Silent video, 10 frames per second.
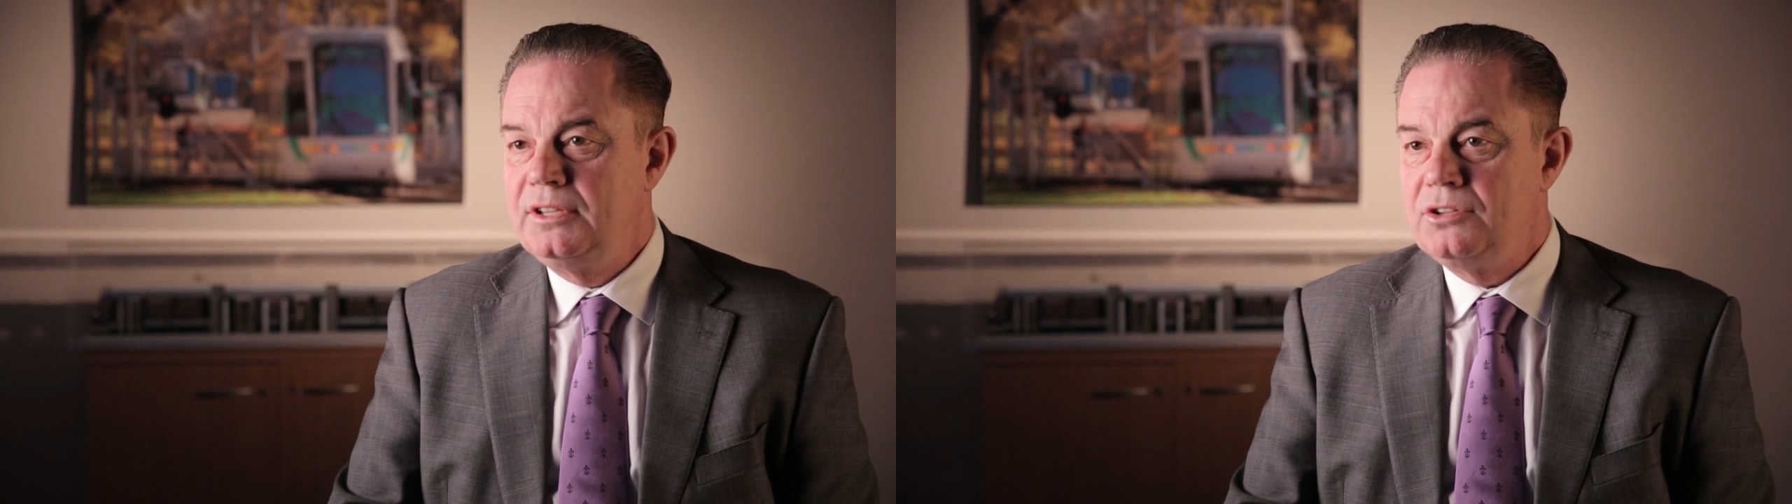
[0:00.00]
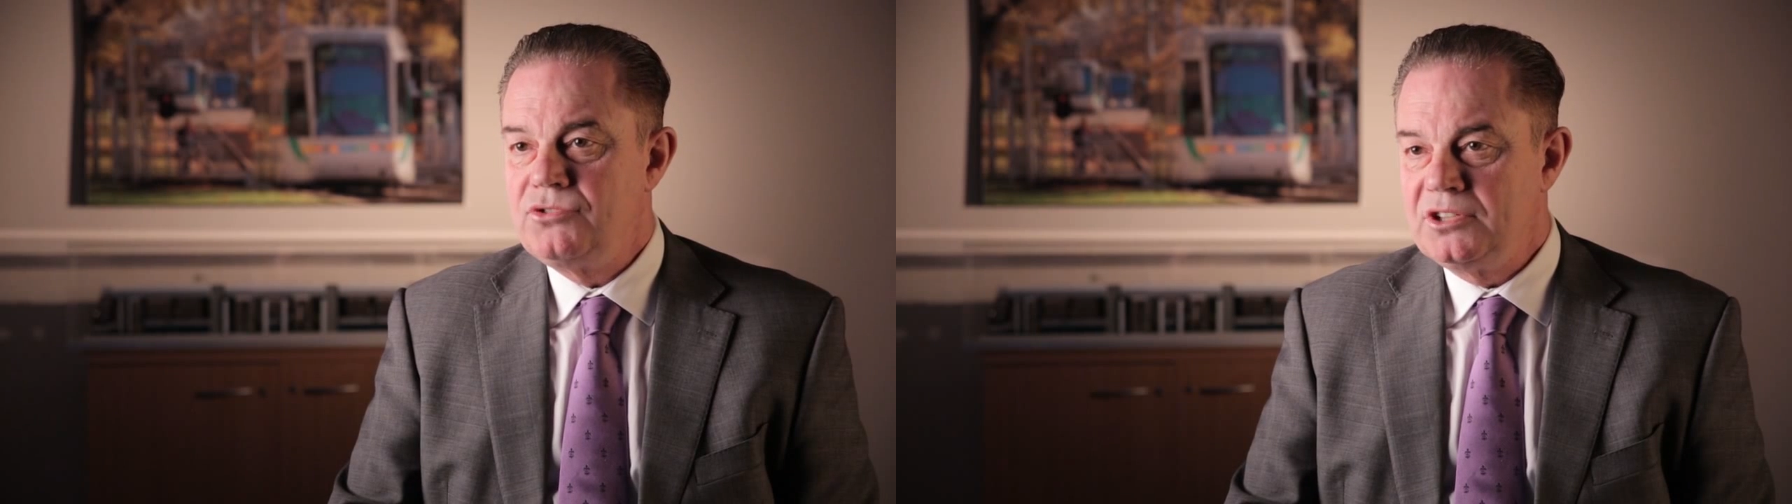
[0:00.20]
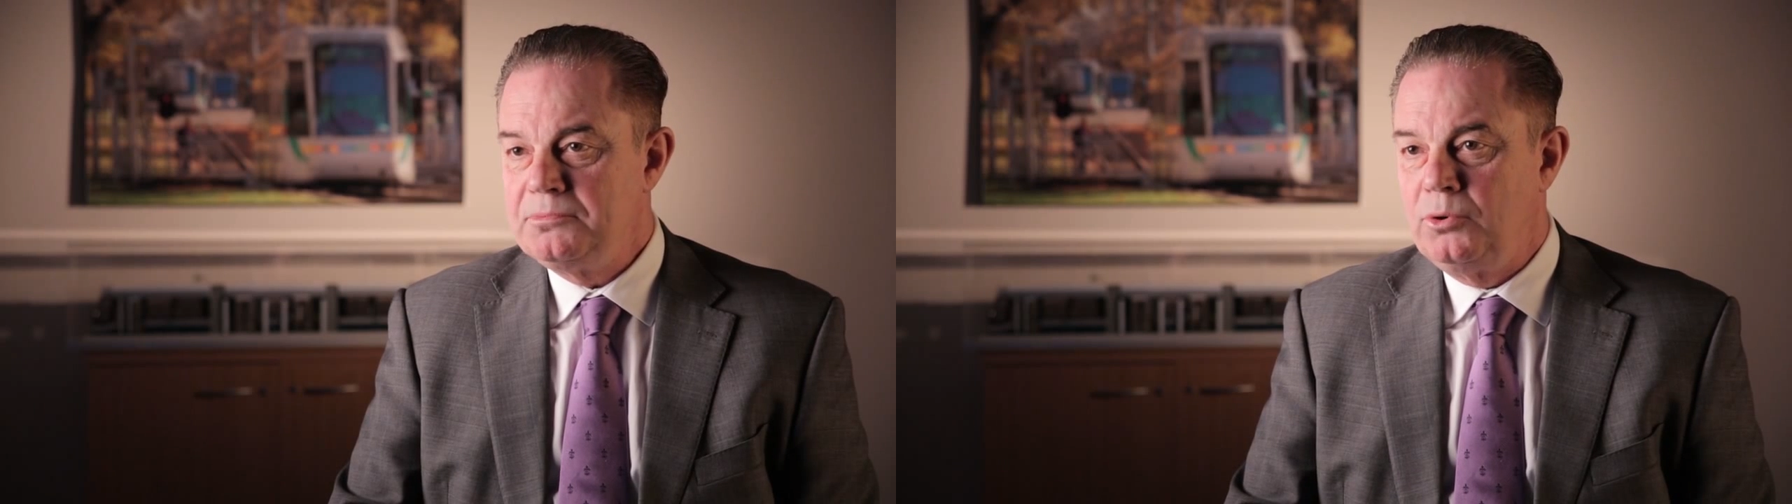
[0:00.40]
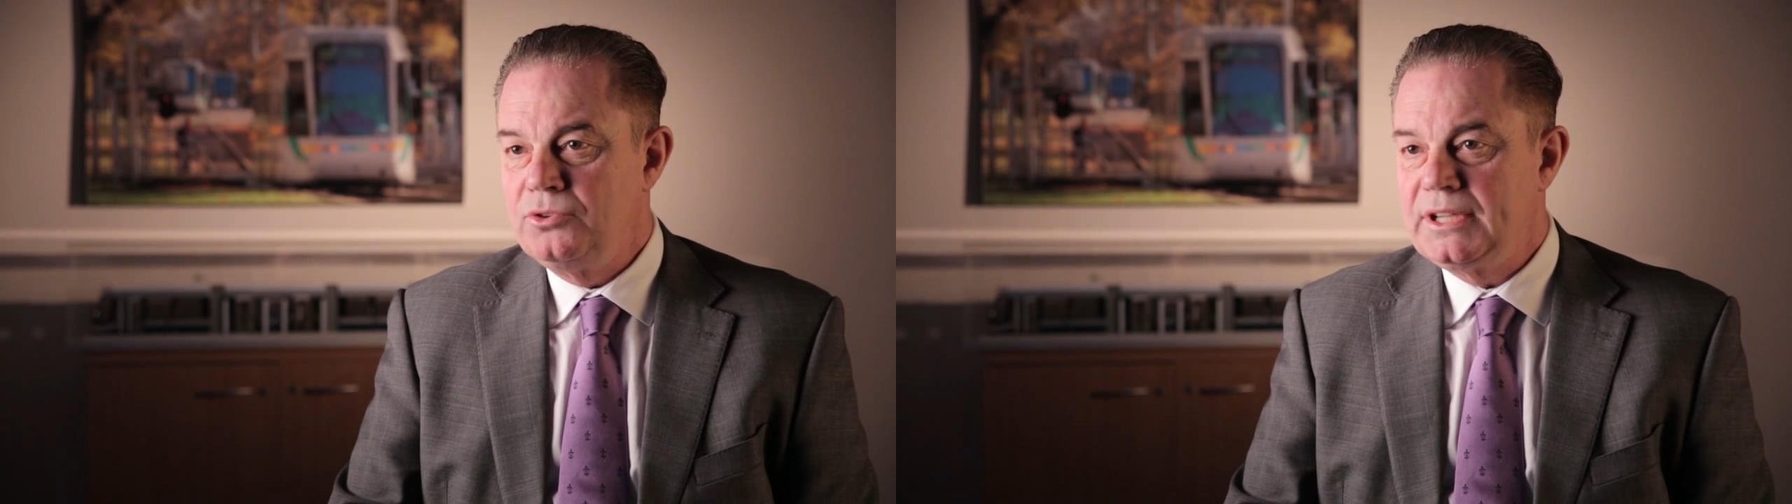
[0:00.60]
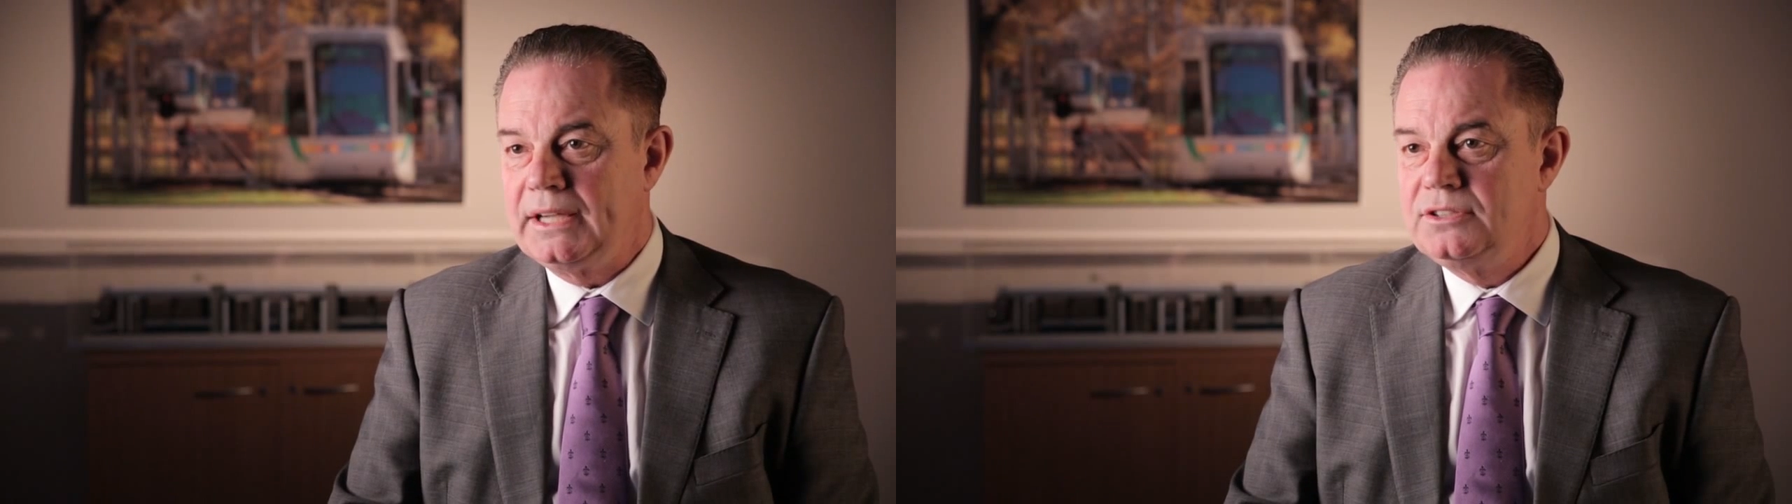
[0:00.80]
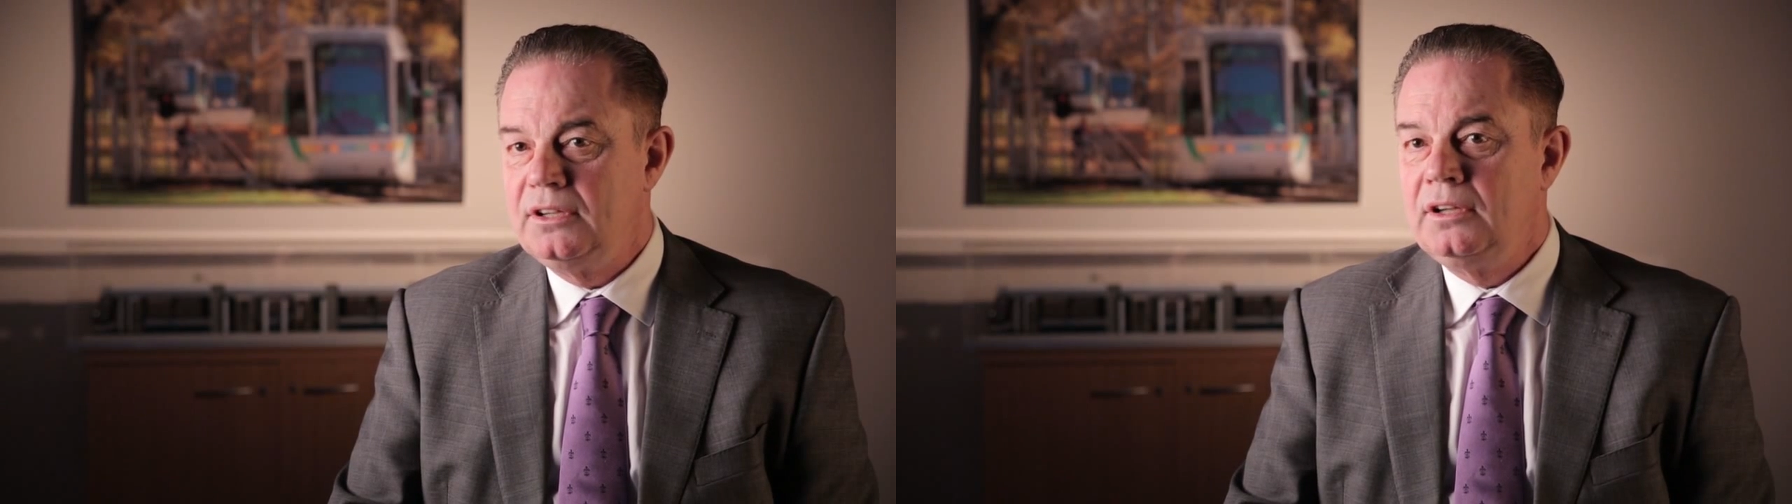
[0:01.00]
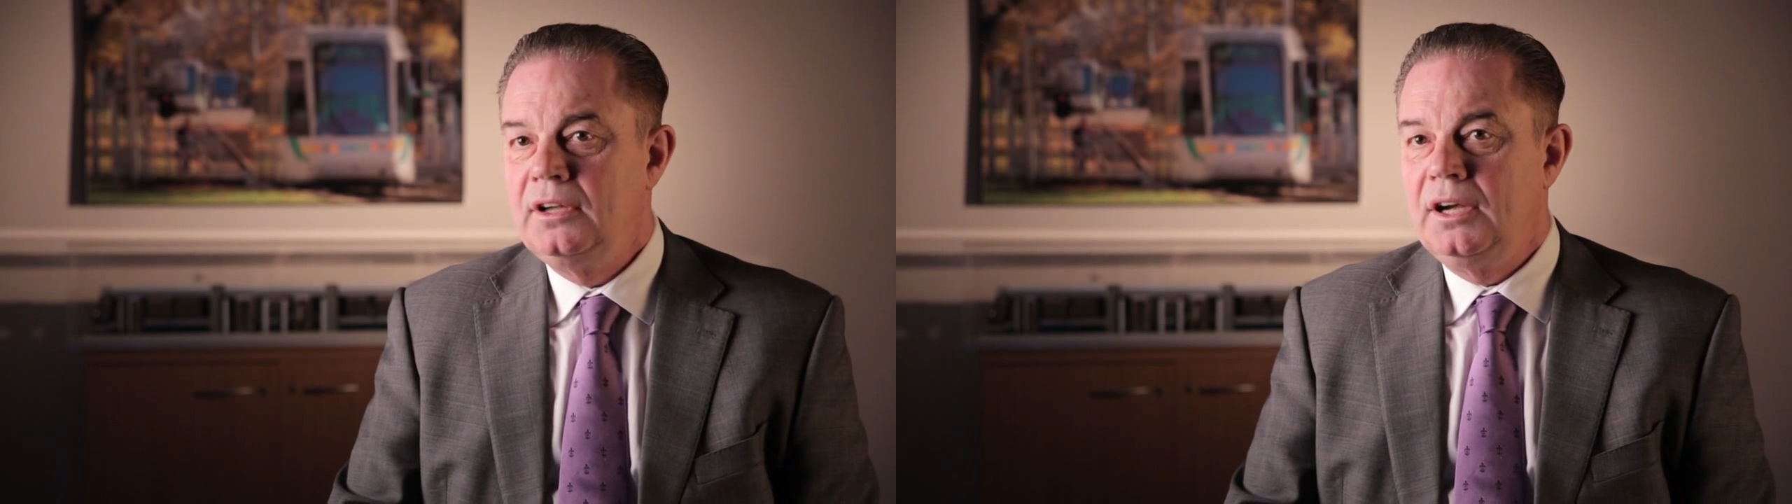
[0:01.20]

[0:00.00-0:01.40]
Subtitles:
in the transport sector